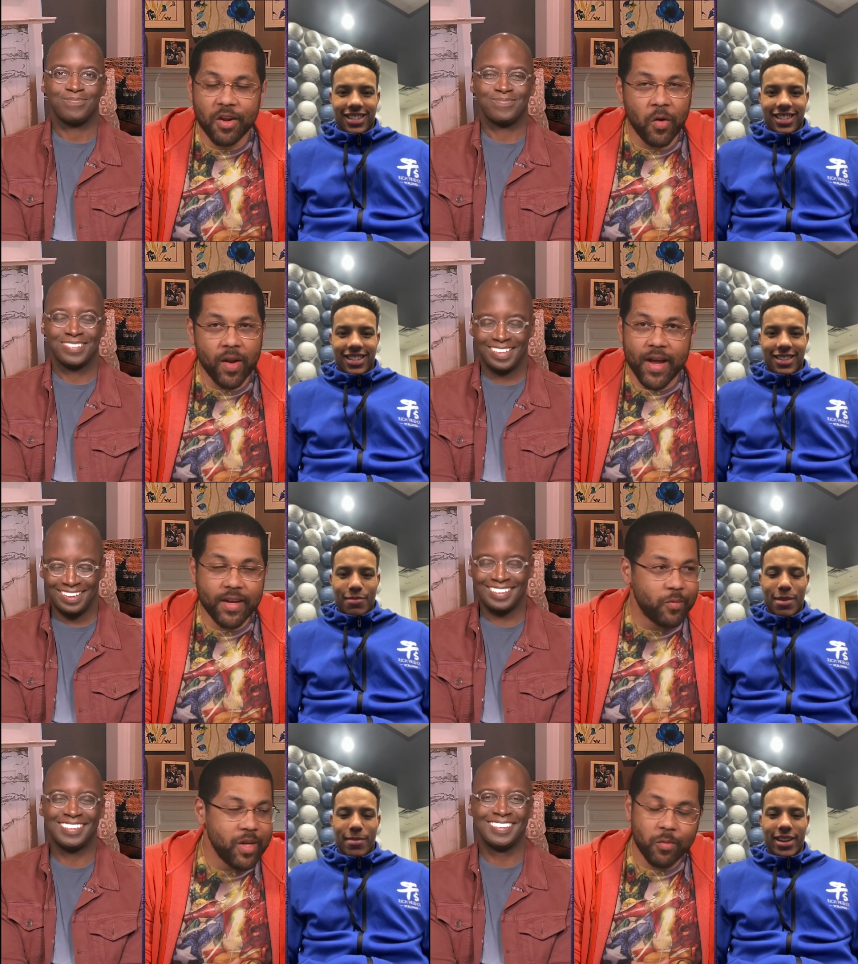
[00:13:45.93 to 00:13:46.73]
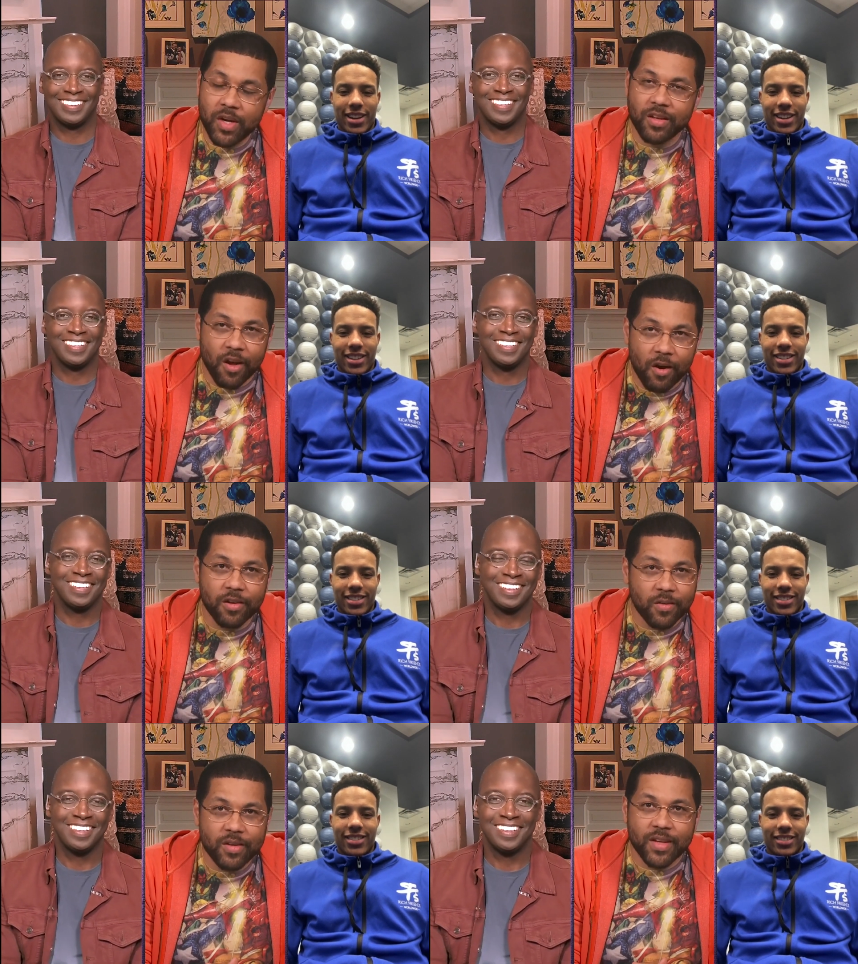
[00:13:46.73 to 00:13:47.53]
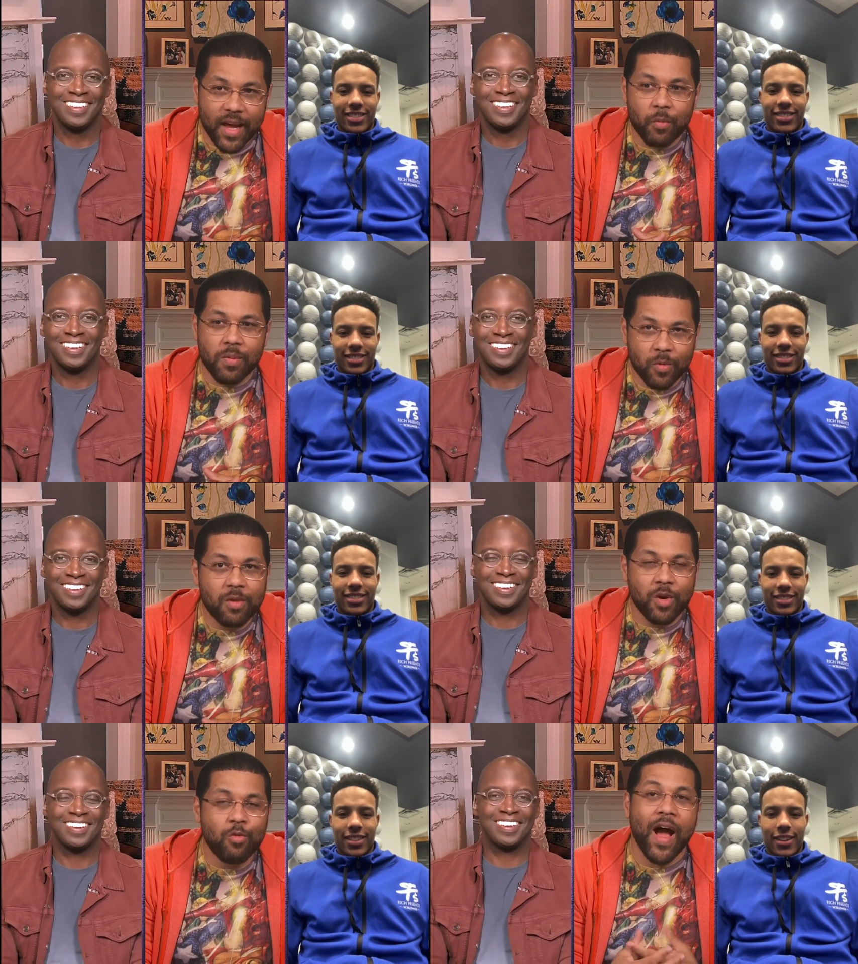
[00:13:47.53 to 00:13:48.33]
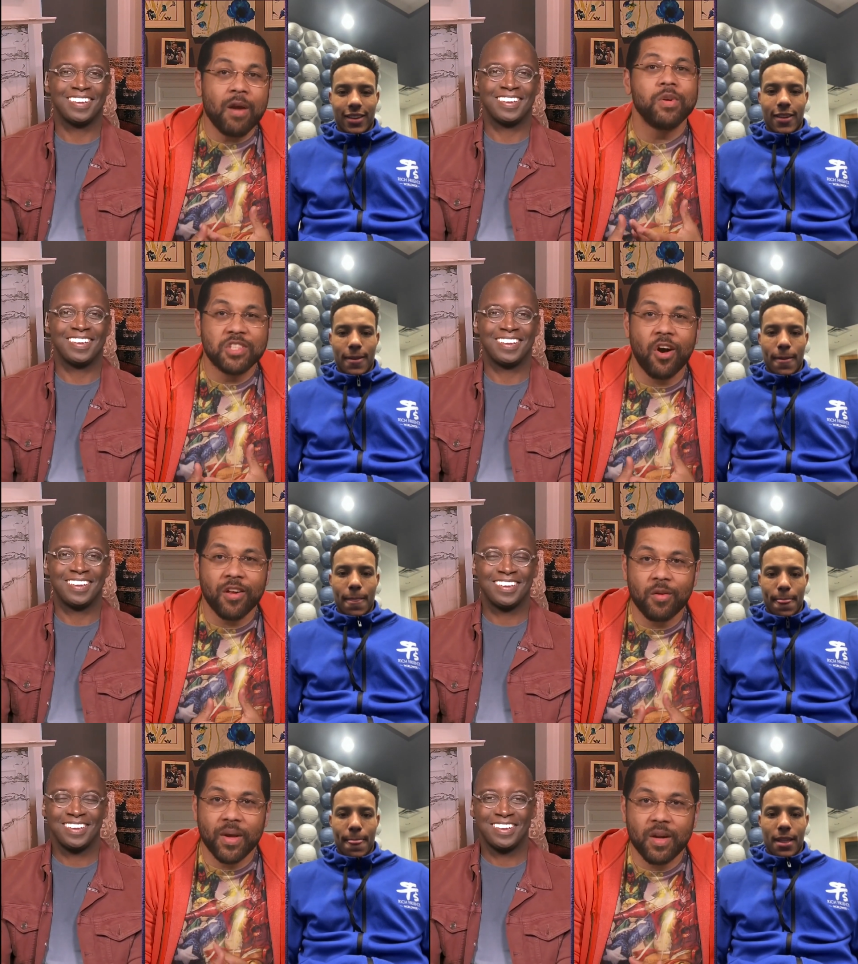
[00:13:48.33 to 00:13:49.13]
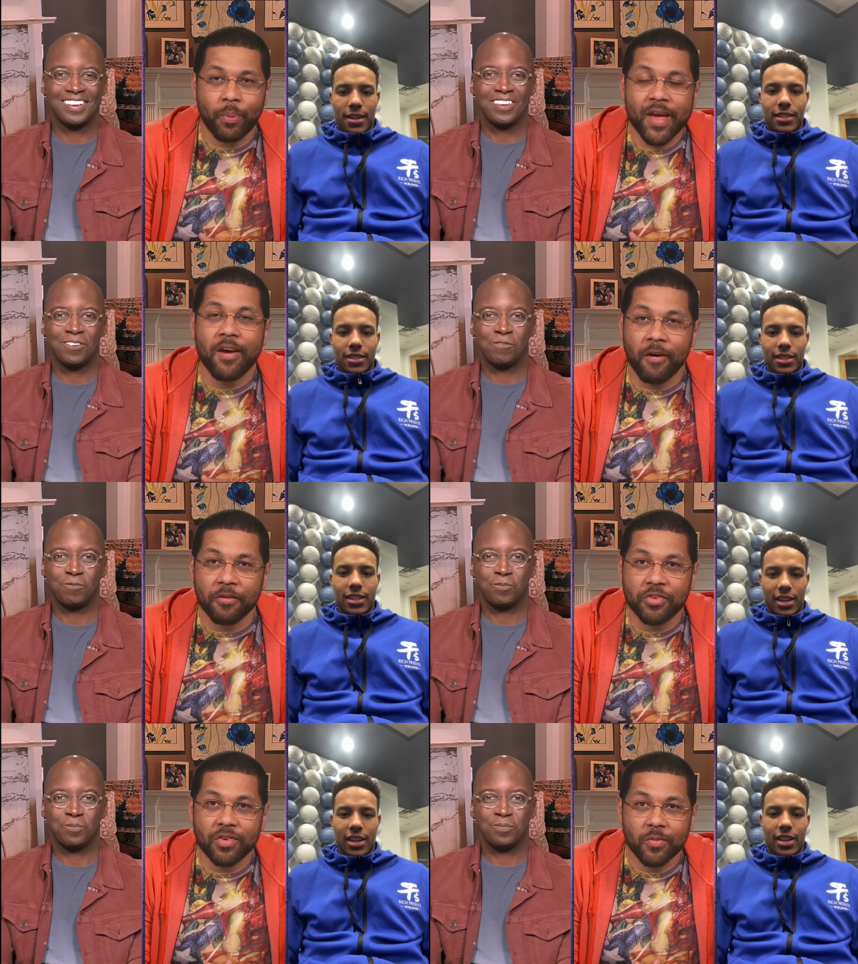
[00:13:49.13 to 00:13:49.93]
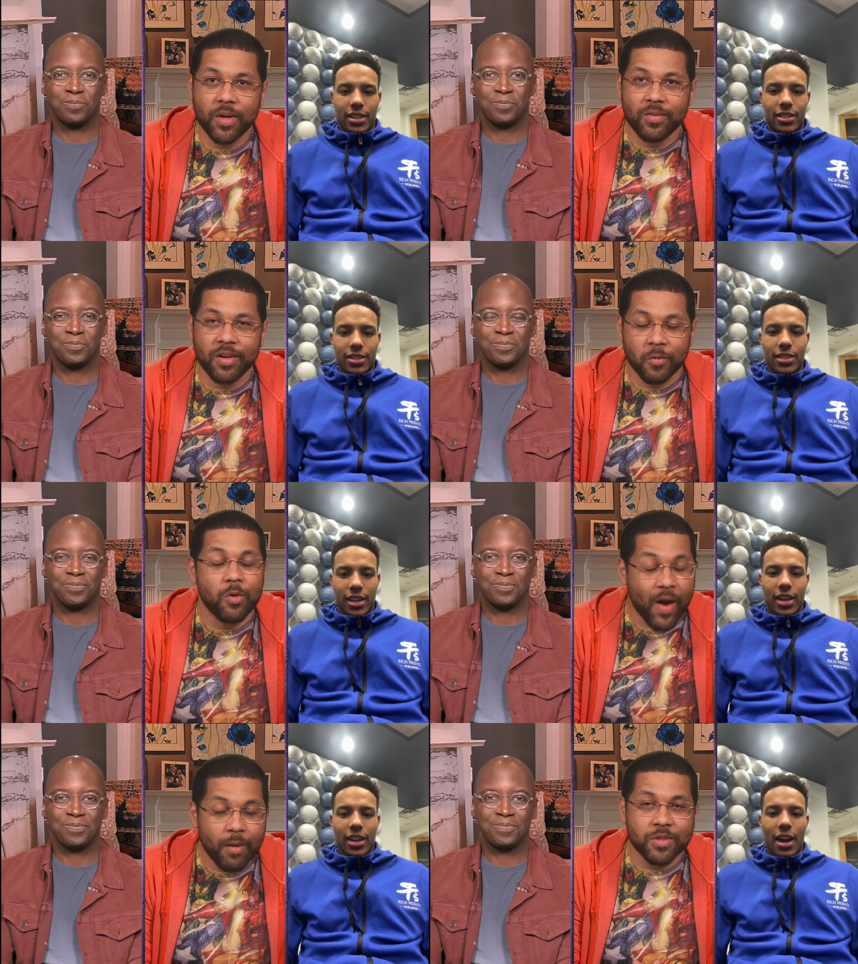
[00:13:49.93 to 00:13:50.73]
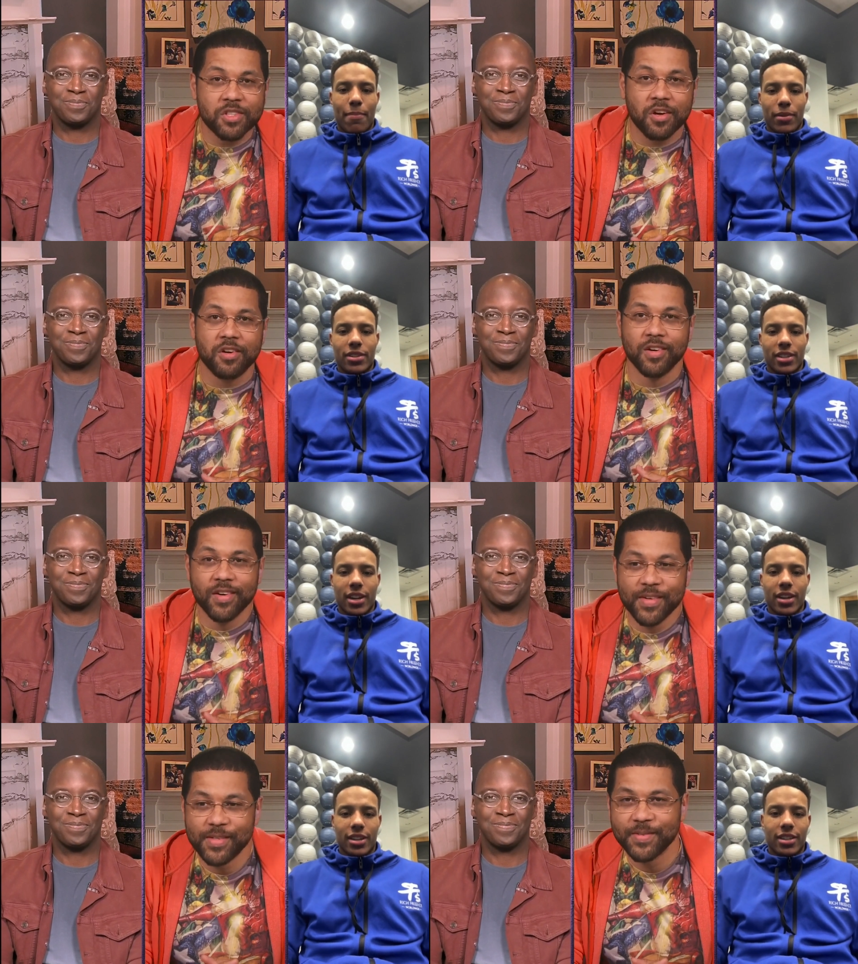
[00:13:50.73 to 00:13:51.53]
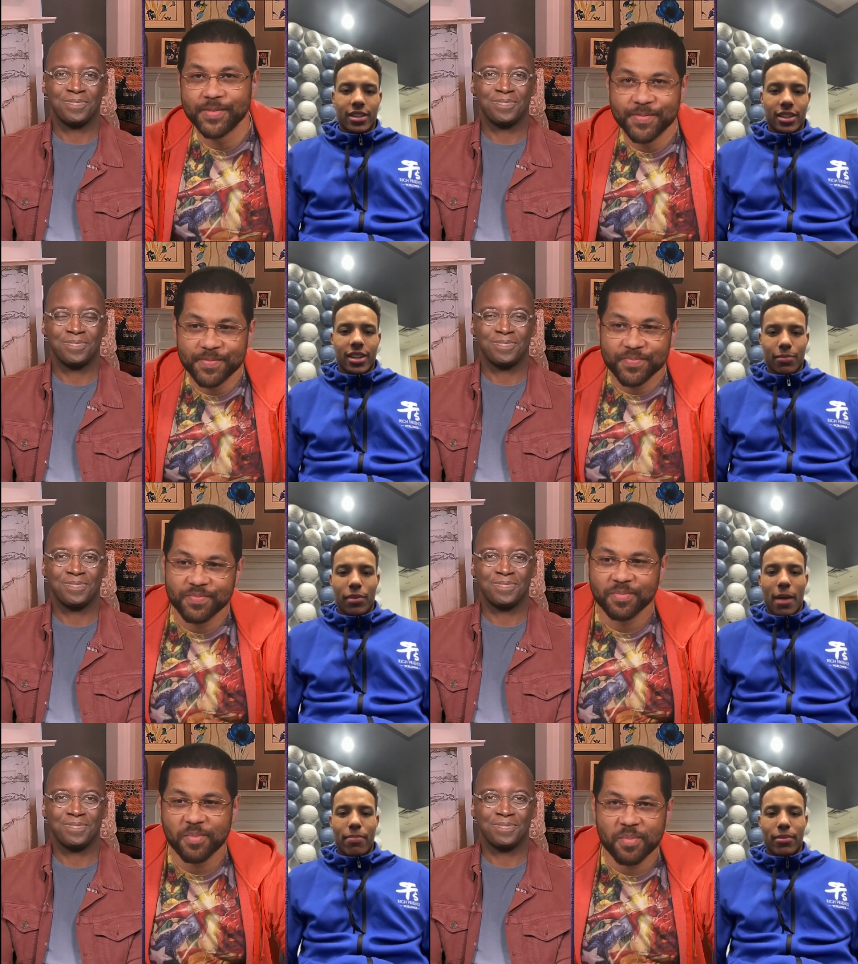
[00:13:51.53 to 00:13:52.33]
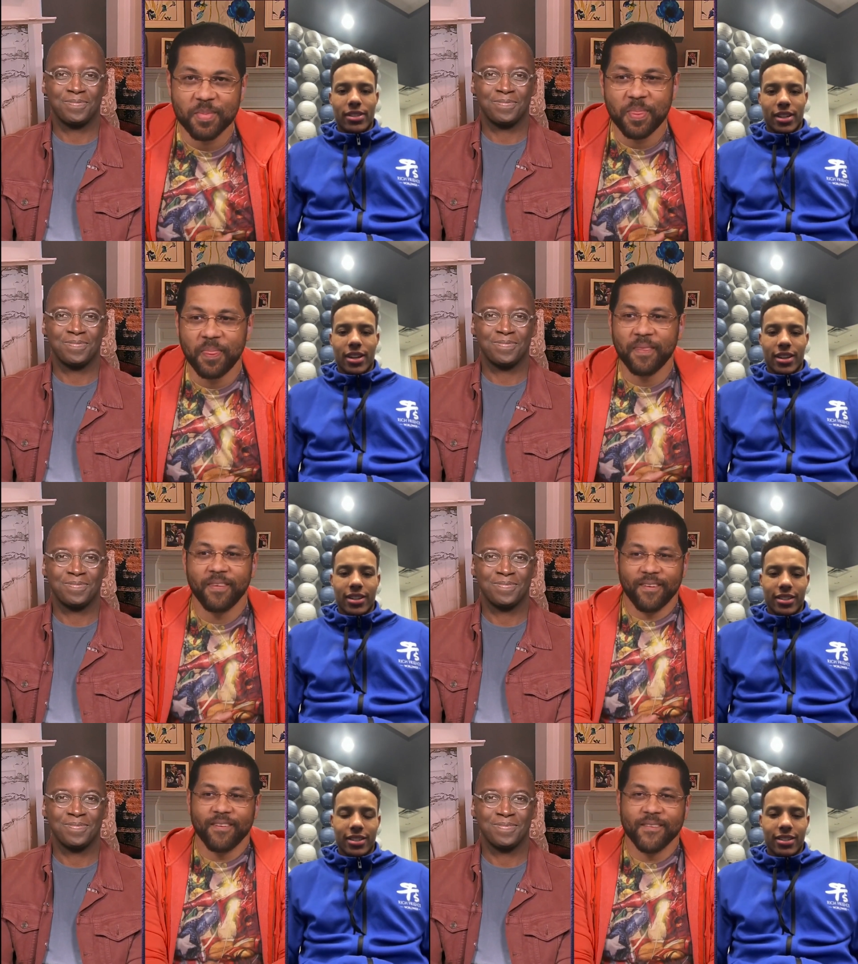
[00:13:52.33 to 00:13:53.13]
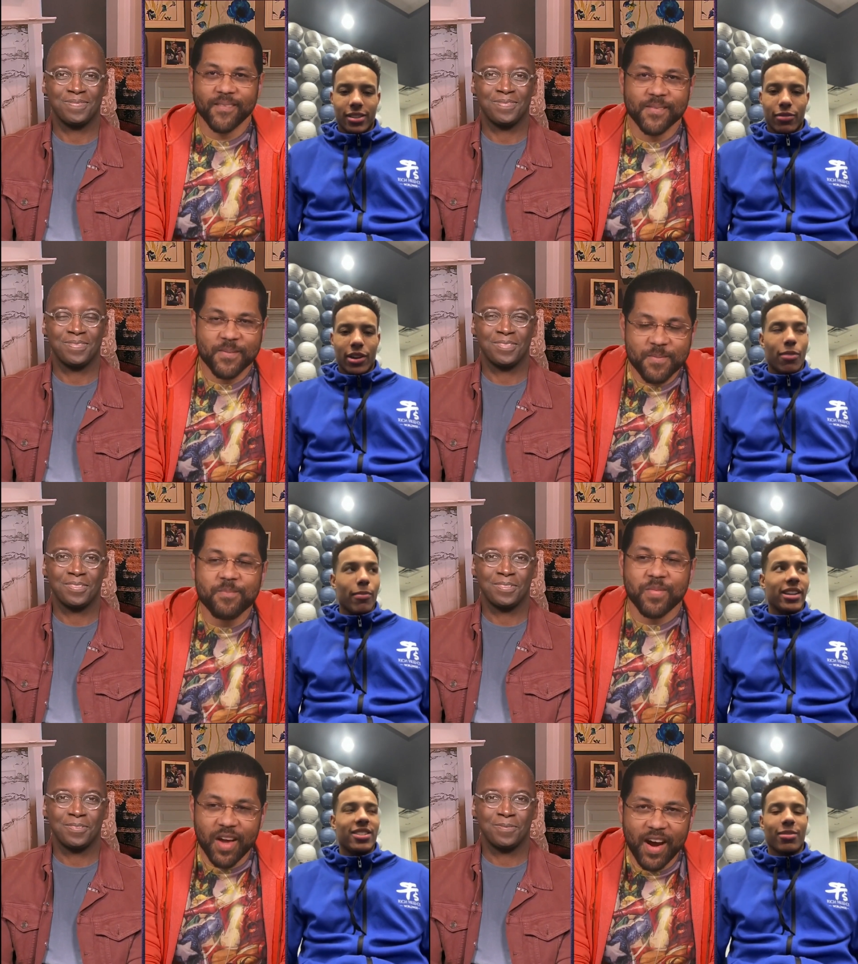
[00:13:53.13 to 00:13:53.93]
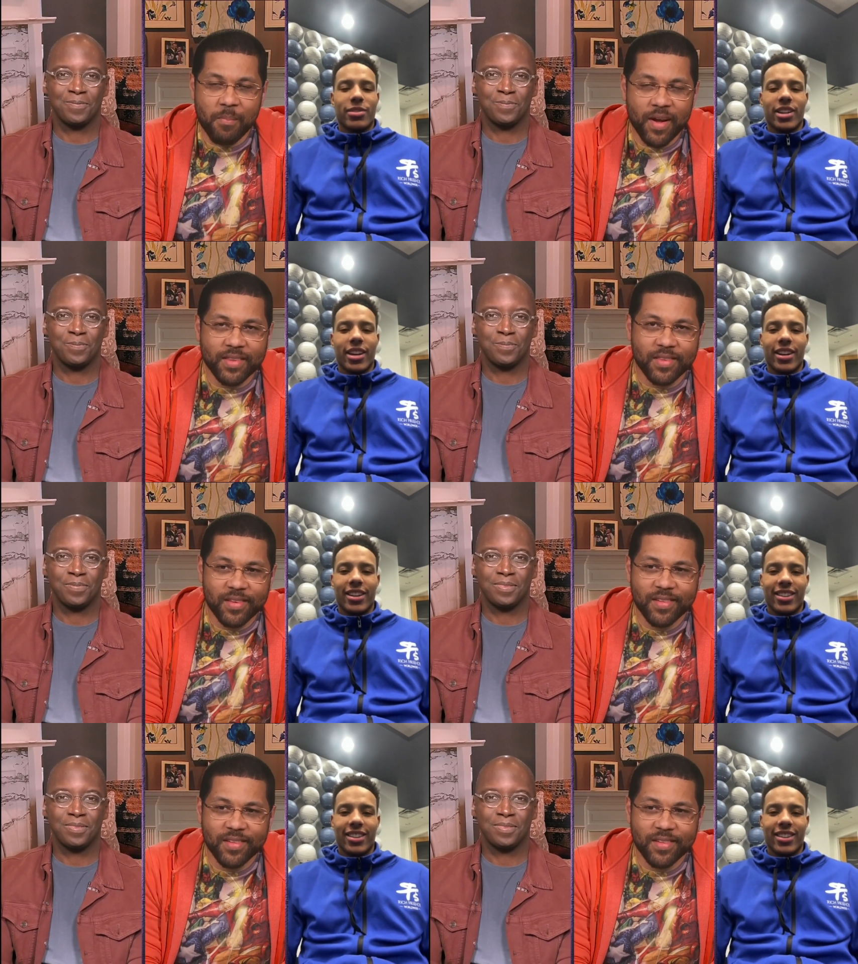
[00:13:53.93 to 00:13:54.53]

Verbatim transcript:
Speaker 1: know, like we, we, y'all like we we, we riding with y'all in the, in the playoffs. Yeah. We, you know, we yeah, riding with
Speaker 2: y'all. I appreciate it. We're gonna make some right, shake. Man.